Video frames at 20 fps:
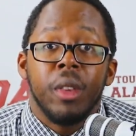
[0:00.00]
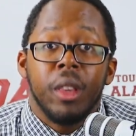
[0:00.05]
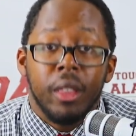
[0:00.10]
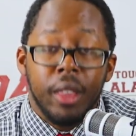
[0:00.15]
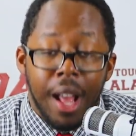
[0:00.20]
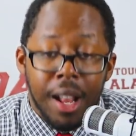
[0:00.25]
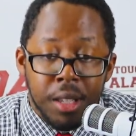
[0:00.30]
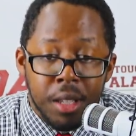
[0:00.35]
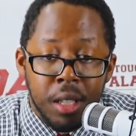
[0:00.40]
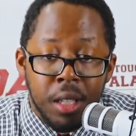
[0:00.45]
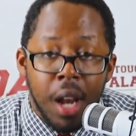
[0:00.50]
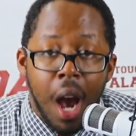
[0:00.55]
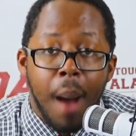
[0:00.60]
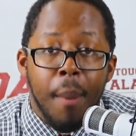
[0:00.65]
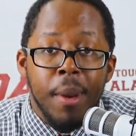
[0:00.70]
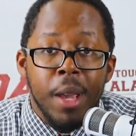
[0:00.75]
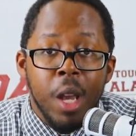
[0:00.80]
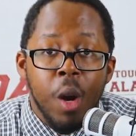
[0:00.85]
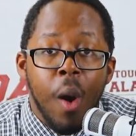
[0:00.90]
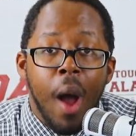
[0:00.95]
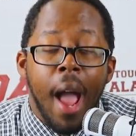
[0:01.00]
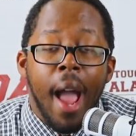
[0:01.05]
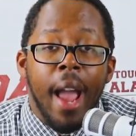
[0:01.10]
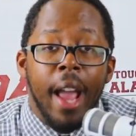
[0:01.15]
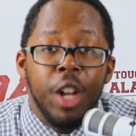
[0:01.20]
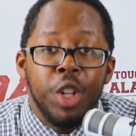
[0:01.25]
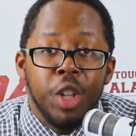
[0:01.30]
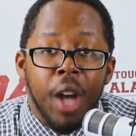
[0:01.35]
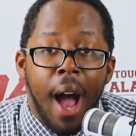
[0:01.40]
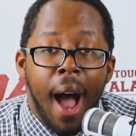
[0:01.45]
That's
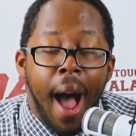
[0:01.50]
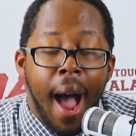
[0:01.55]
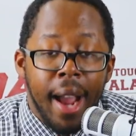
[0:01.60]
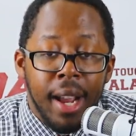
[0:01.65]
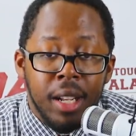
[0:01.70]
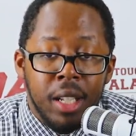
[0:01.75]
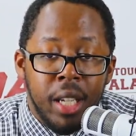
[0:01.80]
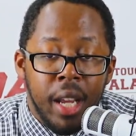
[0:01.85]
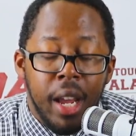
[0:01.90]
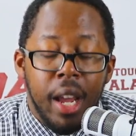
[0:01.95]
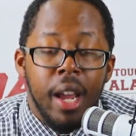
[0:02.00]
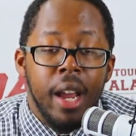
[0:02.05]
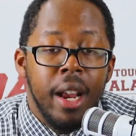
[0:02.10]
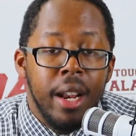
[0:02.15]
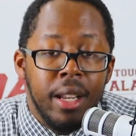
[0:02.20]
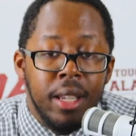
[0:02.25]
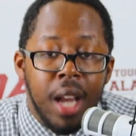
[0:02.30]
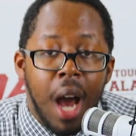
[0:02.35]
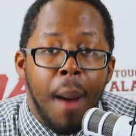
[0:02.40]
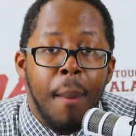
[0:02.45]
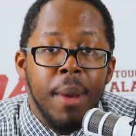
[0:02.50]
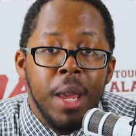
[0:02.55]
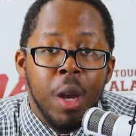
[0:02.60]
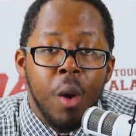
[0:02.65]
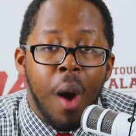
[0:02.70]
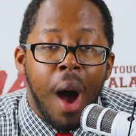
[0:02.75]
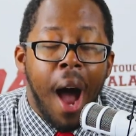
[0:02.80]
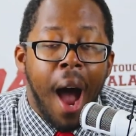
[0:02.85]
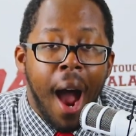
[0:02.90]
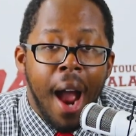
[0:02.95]

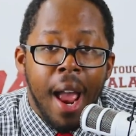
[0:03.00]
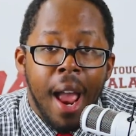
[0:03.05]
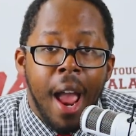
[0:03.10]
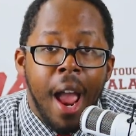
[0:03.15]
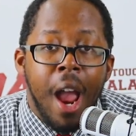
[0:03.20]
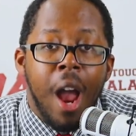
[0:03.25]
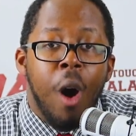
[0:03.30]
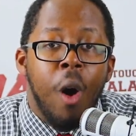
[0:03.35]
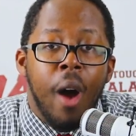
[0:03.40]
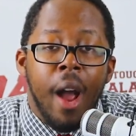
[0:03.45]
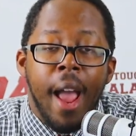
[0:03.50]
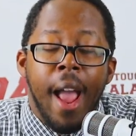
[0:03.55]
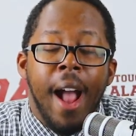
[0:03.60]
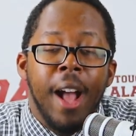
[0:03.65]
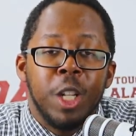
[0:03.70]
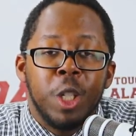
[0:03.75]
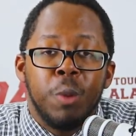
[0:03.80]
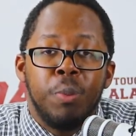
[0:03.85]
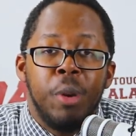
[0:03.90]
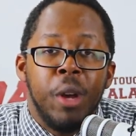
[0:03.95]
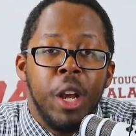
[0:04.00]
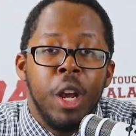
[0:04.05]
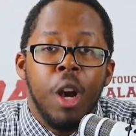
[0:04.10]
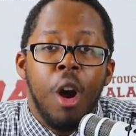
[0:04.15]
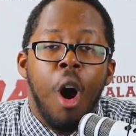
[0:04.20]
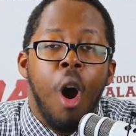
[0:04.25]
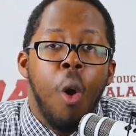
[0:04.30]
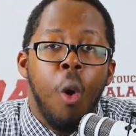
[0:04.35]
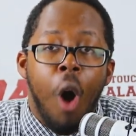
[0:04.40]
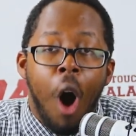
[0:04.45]

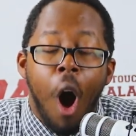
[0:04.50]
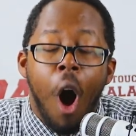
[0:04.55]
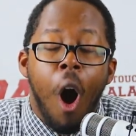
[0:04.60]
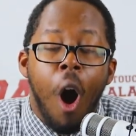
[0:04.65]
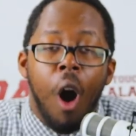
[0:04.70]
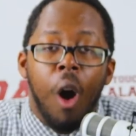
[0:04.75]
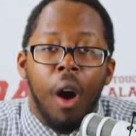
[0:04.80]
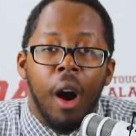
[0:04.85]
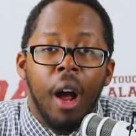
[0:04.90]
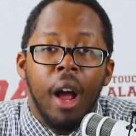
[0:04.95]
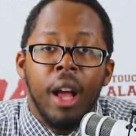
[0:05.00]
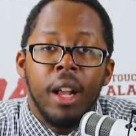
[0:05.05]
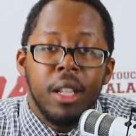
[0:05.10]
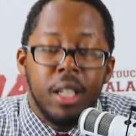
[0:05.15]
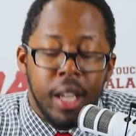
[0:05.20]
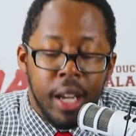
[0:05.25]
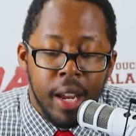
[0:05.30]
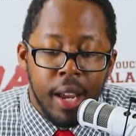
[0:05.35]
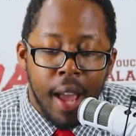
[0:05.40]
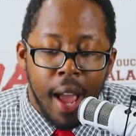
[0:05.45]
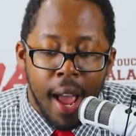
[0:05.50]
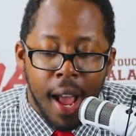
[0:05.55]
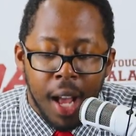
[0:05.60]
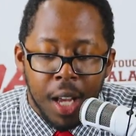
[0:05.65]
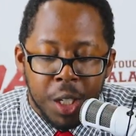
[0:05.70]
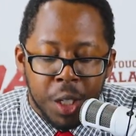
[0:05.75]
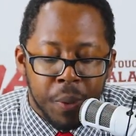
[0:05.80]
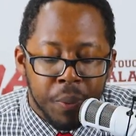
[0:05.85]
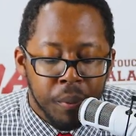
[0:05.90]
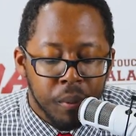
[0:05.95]

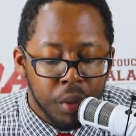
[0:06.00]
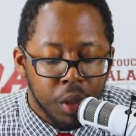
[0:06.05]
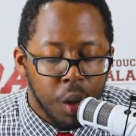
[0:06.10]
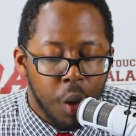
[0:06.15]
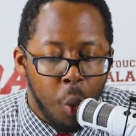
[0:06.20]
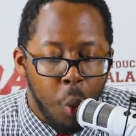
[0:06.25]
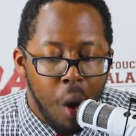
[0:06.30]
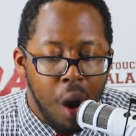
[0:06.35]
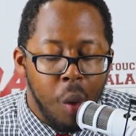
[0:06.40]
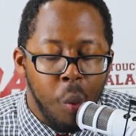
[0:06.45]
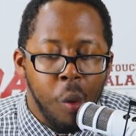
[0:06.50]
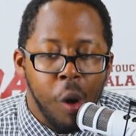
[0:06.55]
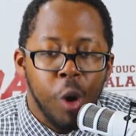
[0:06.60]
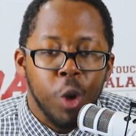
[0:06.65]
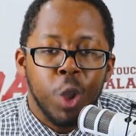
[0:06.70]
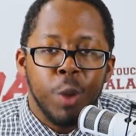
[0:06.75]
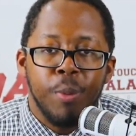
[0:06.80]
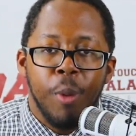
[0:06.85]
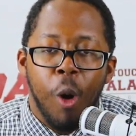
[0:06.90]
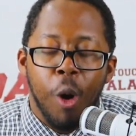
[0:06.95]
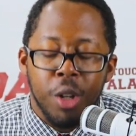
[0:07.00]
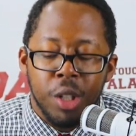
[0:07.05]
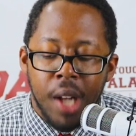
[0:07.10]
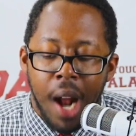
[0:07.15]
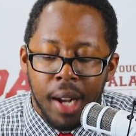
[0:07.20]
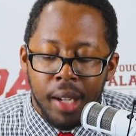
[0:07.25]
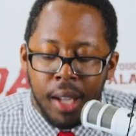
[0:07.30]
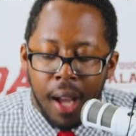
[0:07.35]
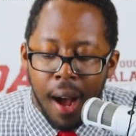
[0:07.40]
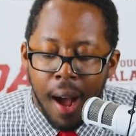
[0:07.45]
WhitWillSports,
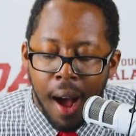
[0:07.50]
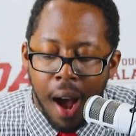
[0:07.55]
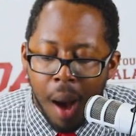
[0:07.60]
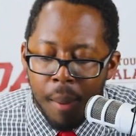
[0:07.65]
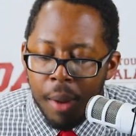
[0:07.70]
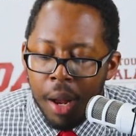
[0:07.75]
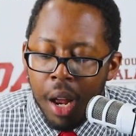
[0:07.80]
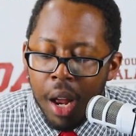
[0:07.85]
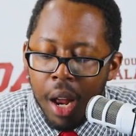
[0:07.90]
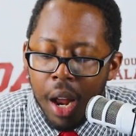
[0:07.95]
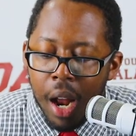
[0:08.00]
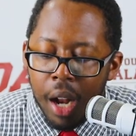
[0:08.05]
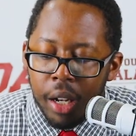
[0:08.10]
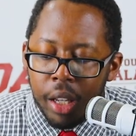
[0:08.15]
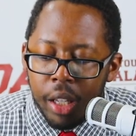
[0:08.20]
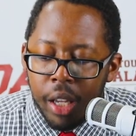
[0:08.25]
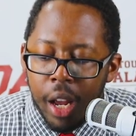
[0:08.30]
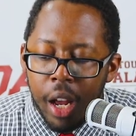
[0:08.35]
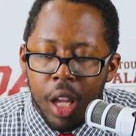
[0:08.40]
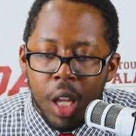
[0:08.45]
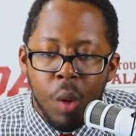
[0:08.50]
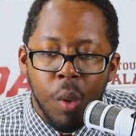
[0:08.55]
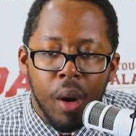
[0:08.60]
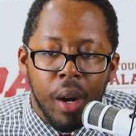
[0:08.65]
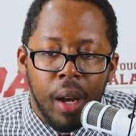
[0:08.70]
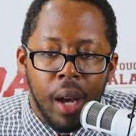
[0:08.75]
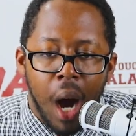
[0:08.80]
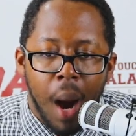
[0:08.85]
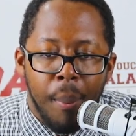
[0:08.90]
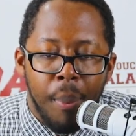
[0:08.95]
WhitWillSports.com, and get you a
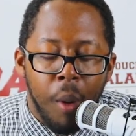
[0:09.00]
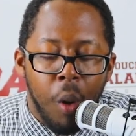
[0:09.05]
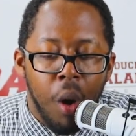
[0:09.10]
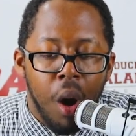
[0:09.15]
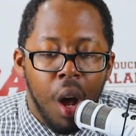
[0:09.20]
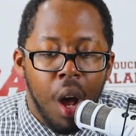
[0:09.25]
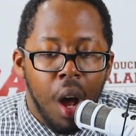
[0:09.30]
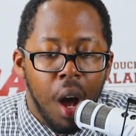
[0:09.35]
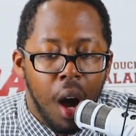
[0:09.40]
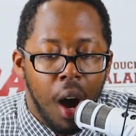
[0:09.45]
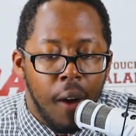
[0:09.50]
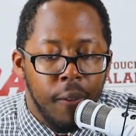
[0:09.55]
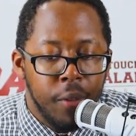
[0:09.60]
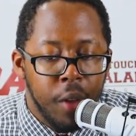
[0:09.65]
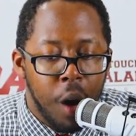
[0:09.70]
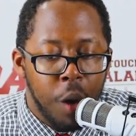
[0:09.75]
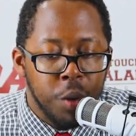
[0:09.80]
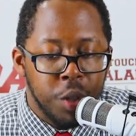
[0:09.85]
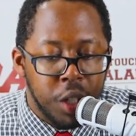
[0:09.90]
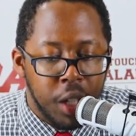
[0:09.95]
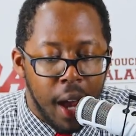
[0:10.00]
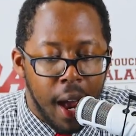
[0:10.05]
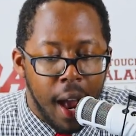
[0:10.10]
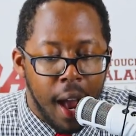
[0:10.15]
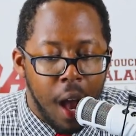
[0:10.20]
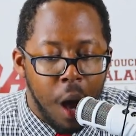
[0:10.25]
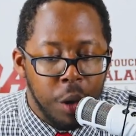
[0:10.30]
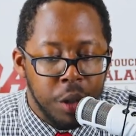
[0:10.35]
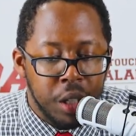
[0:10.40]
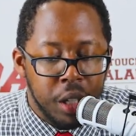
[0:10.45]
couple of those
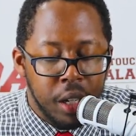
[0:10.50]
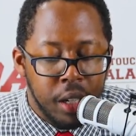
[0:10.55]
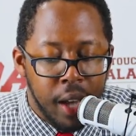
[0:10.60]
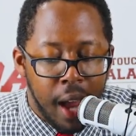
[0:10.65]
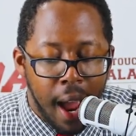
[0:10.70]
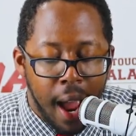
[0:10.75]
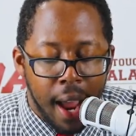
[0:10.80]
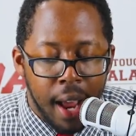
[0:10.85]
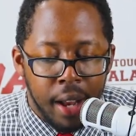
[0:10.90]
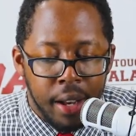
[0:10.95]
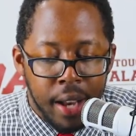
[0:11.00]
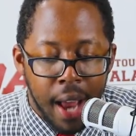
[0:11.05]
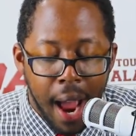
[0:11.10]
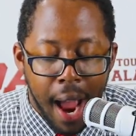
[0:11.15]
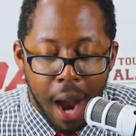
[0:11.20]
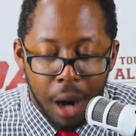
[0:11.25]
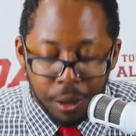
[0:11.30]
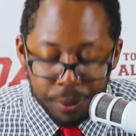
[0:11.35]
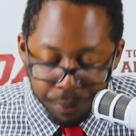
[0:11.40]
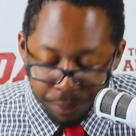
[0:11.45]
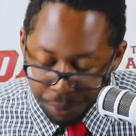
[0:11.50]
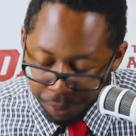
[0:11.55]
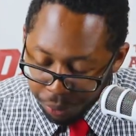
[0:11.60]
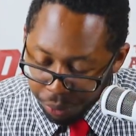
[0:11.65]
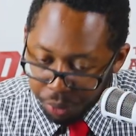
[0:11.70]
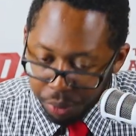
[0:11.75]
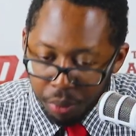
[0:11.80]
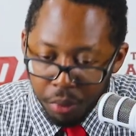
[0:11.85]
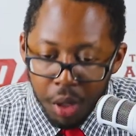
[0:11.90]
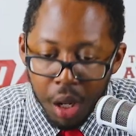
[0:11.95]
towels today. Now,
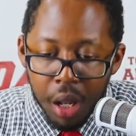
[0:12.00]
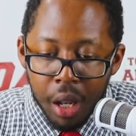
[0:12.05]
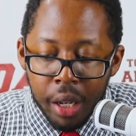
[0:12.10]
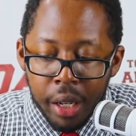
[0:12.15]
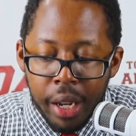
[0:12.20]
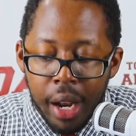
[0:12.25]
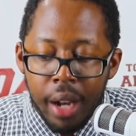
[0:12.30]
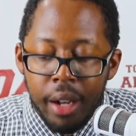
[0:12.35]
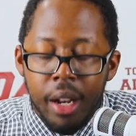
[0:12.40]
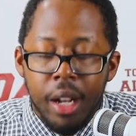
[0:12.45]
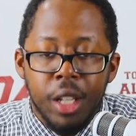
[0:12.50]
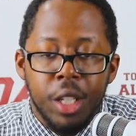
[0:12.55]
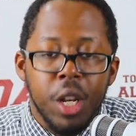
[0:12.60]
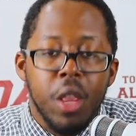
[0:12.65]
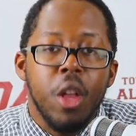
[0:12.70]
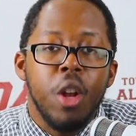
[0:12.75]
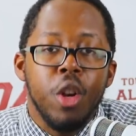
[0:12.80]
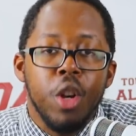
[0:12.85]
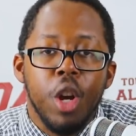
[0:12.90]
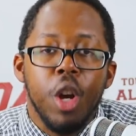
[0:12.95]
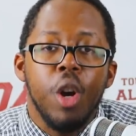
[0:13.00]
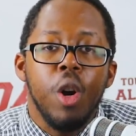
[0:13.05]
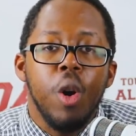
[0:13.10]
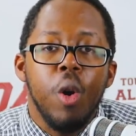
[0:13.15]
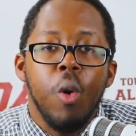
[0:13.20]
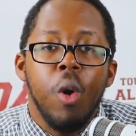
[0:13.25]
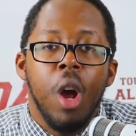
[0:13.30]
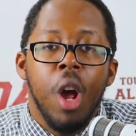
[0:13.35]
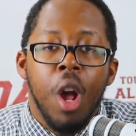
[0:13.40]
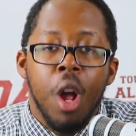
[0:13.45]
getting into the
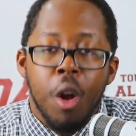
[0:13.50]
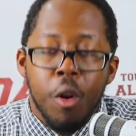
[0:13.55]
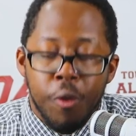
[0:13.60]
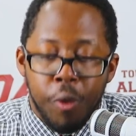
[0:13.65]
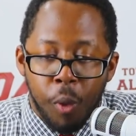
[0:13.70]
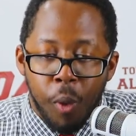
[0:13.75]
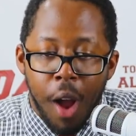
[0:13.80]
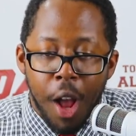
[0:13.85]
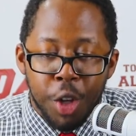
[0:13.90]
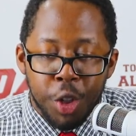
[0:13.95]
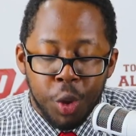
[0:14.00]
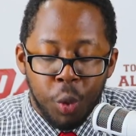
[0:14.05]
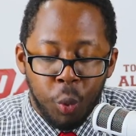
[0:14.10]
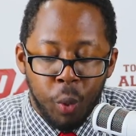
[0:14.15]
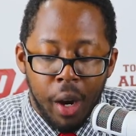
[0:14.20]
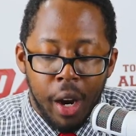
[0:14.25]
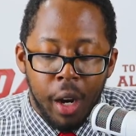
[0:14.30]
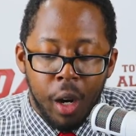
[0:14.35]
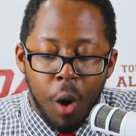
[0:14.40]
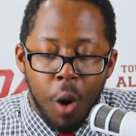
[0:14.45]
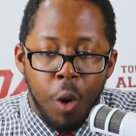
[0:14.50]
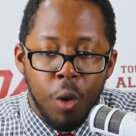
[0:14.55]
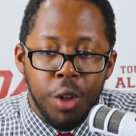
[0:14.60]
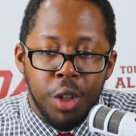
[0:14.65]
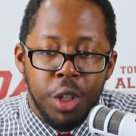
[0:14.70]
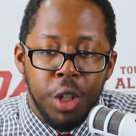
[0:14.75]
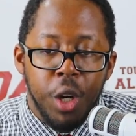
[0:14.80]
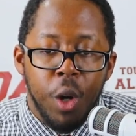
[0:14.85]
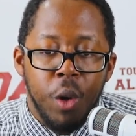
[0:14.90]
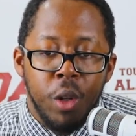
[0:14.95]
new fresh wrinkle
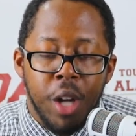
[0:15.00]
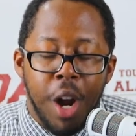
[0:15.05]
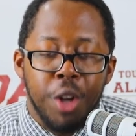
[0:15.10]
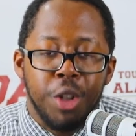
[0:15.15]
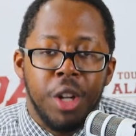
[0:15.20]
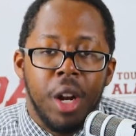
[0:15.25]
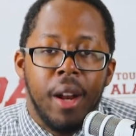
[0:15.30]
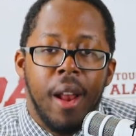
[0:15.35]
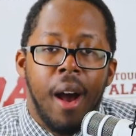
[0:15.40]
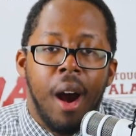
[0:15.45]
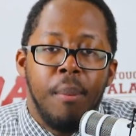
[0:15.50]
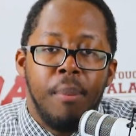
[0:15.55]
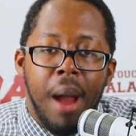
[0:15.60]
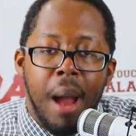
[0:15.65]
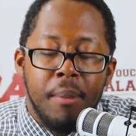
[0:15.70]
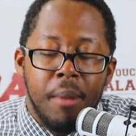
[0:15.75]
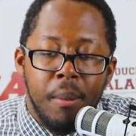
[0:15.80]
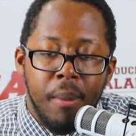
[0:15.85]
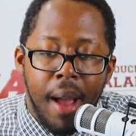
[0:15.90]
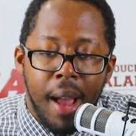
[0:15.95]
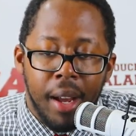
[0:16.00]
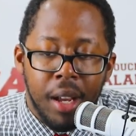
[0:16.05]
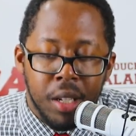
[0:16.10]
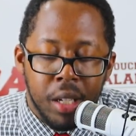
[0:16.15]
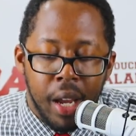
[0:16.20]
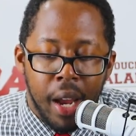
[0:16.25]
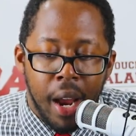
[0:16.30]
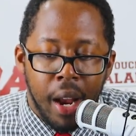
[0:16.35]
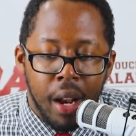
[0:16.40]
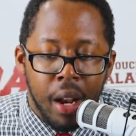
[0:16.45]
to Touchdown Alabama
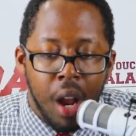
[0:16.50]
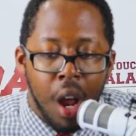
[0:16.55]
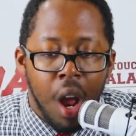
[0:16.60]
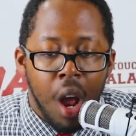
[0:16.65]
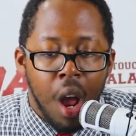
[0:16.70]
Magazine.